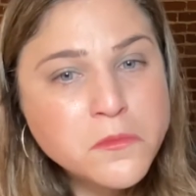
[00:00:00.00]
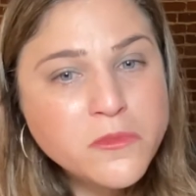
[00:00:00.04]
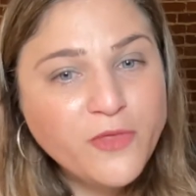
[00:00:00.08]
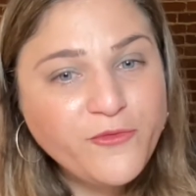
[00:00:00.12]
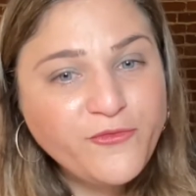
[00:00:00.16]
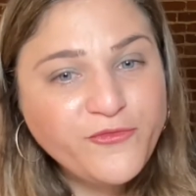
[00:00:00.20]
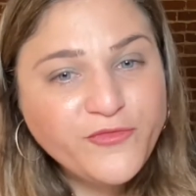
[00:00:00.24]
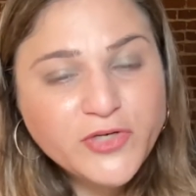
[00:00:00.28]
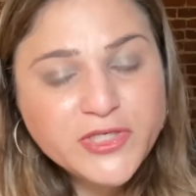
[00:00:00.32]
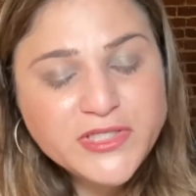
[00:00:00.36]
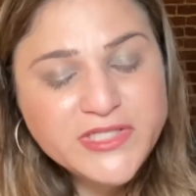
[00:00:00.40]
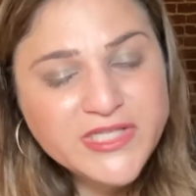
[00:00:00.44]

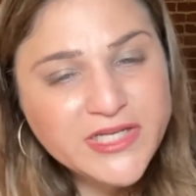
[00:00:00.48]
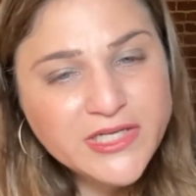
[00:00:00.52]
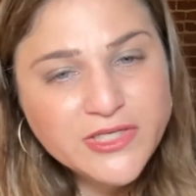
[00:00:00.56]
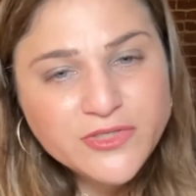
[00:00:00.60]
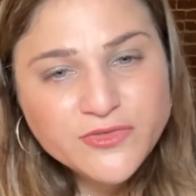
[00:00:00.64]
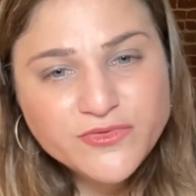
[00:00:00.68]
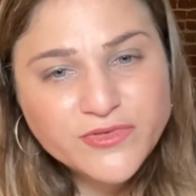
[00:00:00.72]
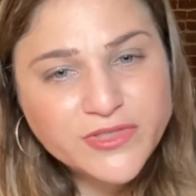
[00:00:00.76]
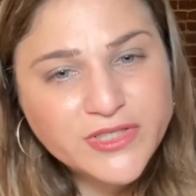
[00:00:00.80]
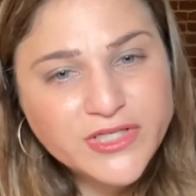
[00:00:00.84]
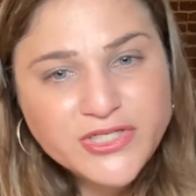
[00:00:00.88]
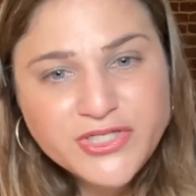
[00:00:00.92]
the first thing
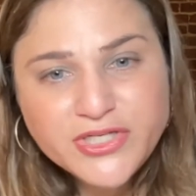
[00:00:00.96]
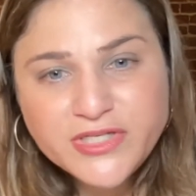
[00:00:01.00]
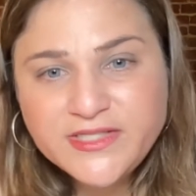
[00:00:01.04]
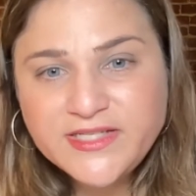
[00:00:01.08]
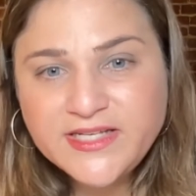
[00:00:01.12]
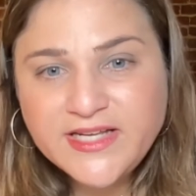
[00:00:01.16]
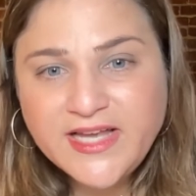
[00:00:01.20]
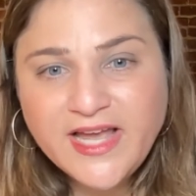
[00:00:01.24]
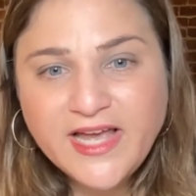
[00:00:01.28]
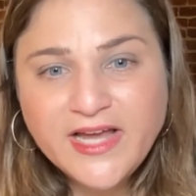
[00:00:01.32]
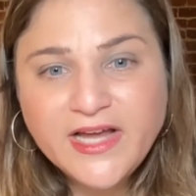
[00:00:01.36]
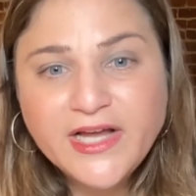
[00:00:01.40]
is really
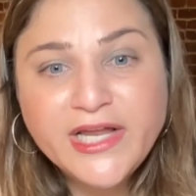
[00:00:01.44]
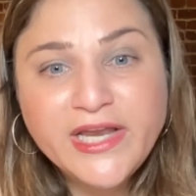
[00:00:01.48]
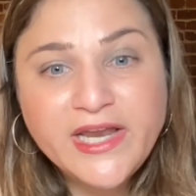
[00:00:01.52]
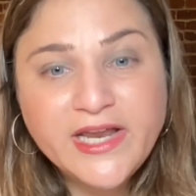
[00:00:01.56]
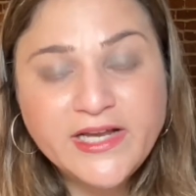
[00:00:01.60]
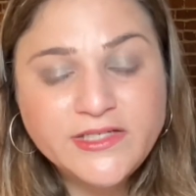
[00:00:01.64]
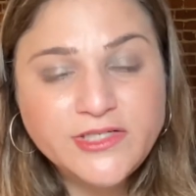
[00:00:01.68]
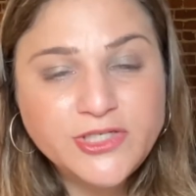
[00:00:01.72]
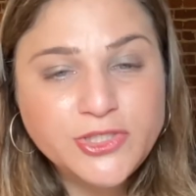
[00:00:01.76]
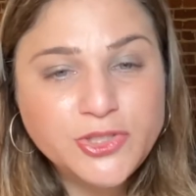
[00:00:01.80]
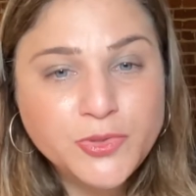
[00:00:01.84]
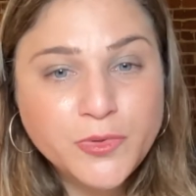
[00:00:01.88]
just to get
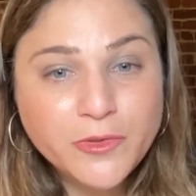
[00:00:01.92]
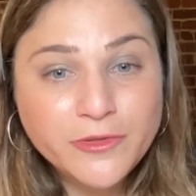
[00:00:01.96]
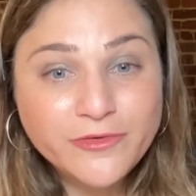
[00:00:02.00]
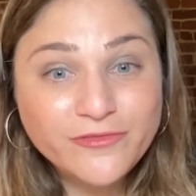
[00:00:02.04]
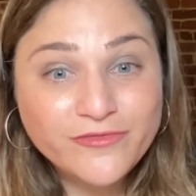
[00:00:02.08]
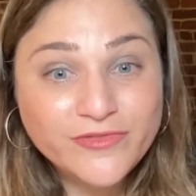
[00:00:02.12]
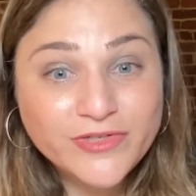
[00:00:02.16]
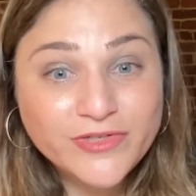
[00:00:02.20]
connected to a